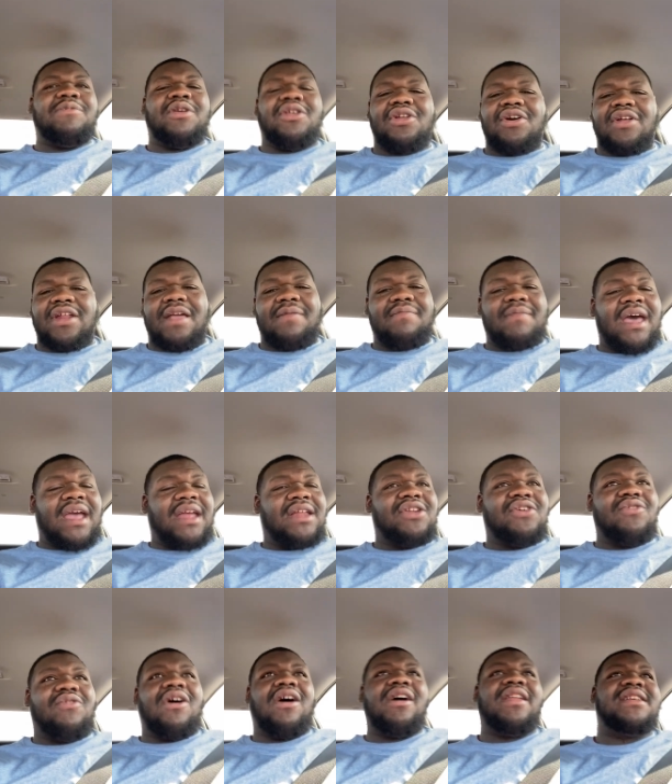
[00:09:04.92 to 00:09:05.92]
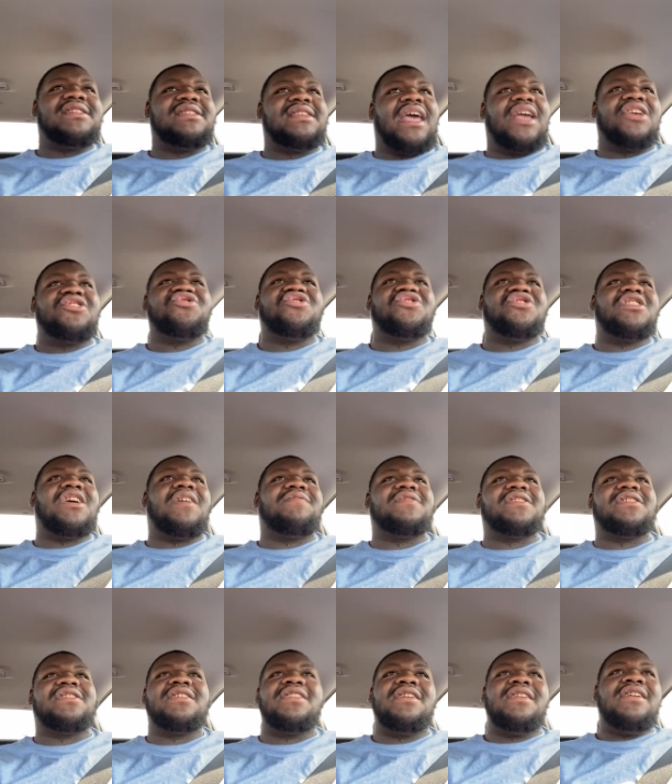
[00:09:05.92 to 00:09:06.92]
you know, they might do all this extra stuff
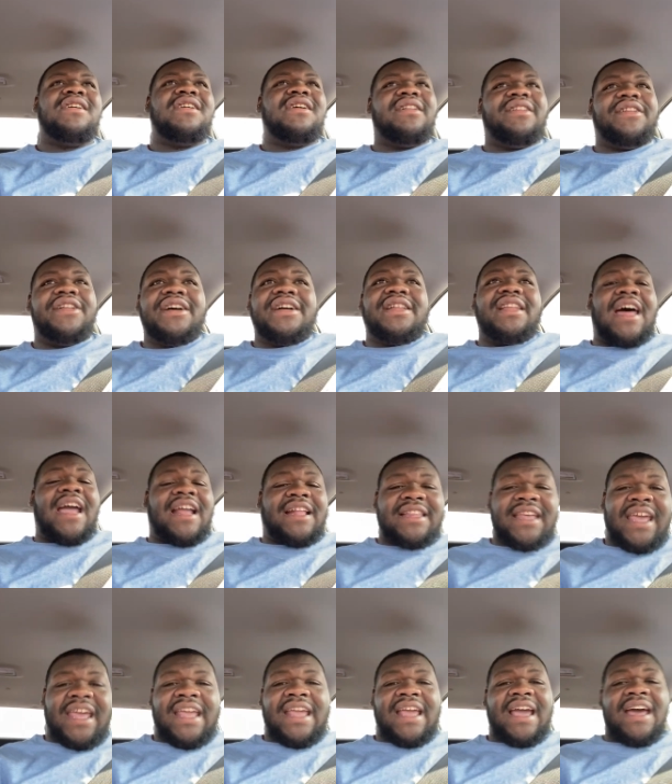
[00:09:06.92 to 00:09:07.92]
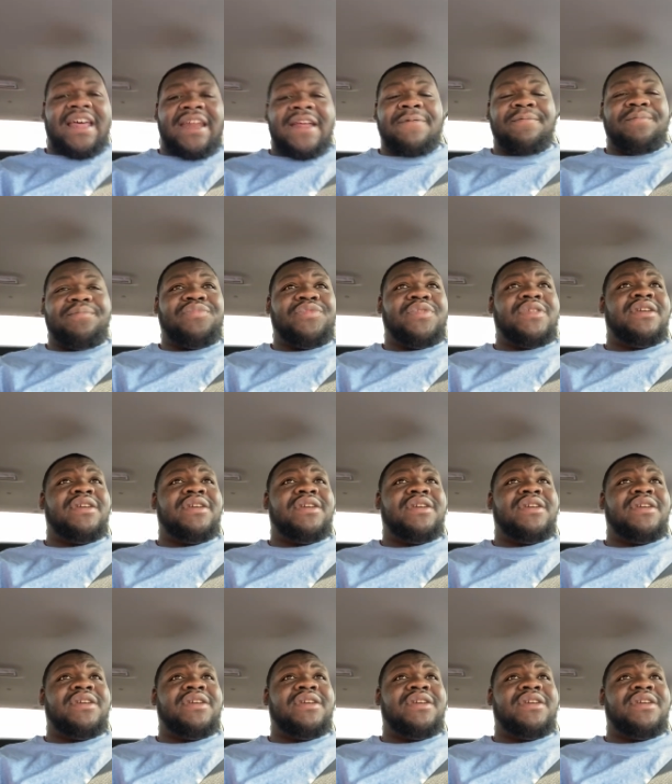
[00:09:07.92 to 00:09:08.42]
to look like they got it.